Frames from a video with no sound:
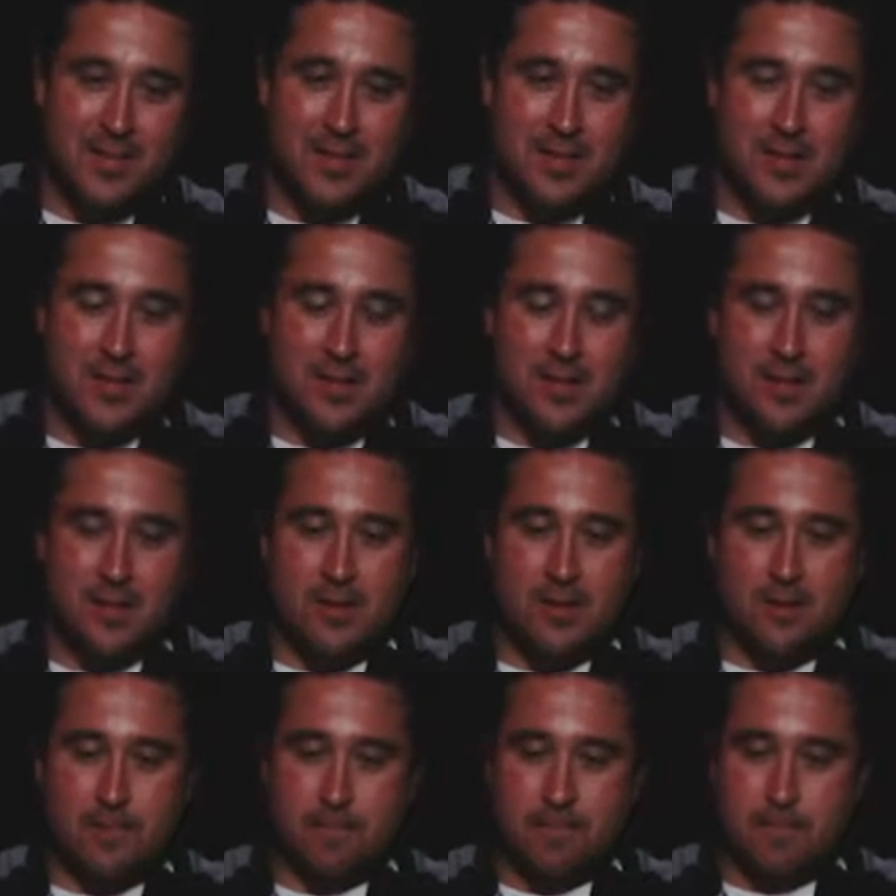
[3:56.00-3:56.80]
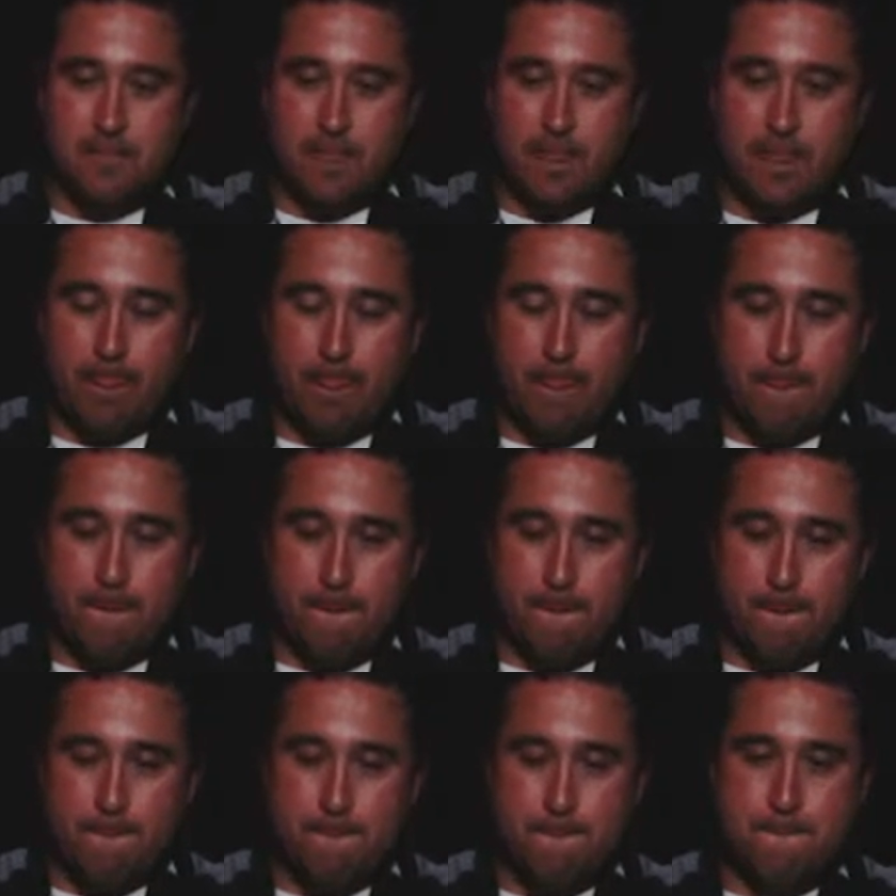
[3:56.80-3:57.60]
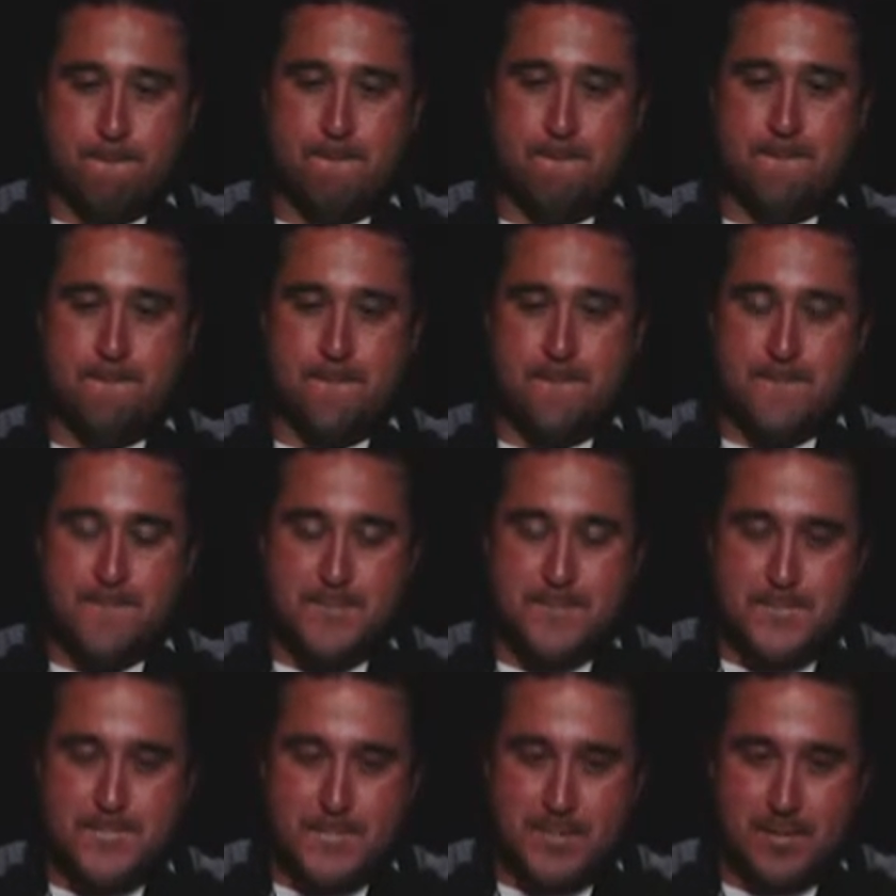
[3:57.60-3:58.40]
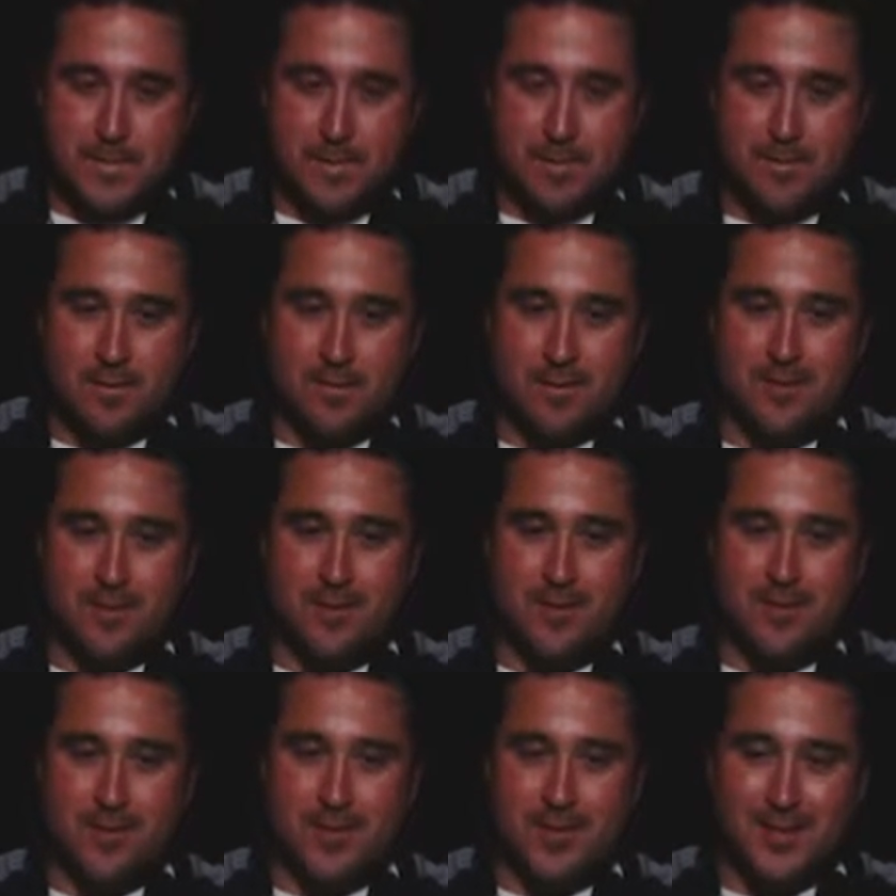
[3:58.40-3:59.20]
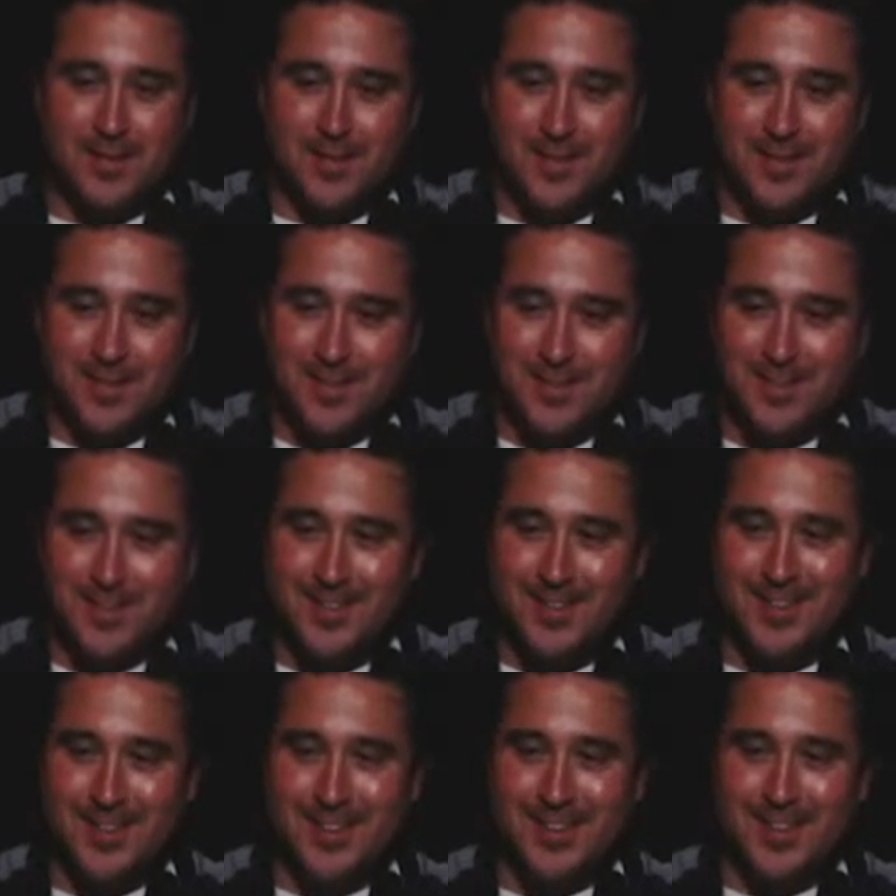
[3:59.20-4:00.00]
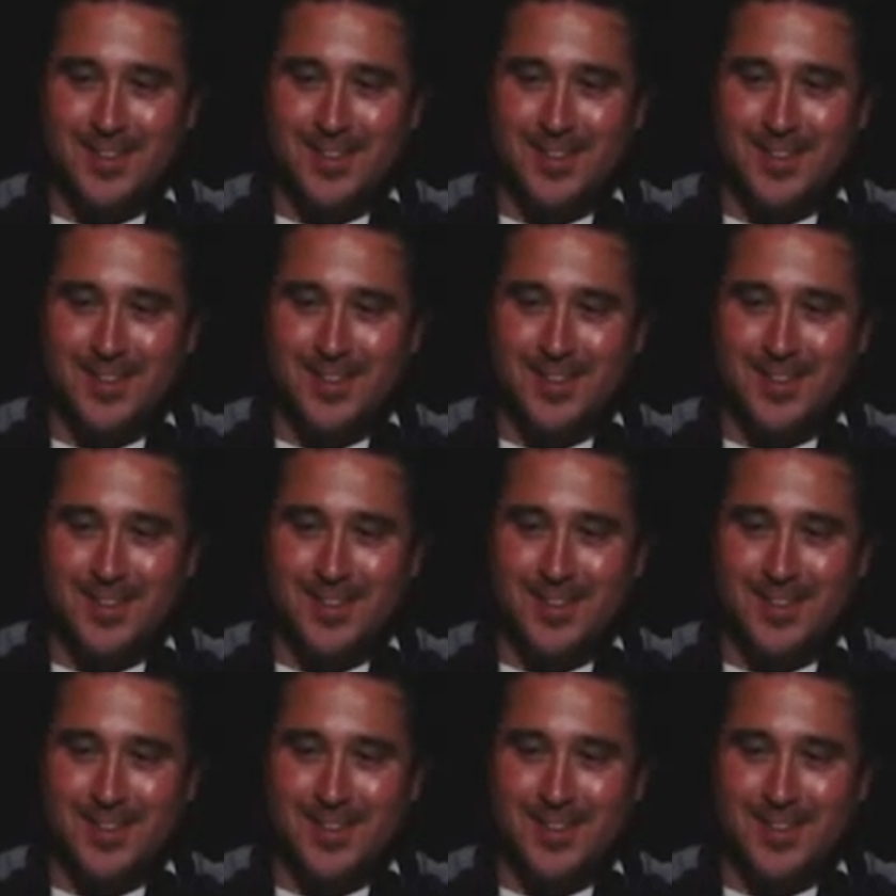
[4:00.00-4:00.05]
(not speaking)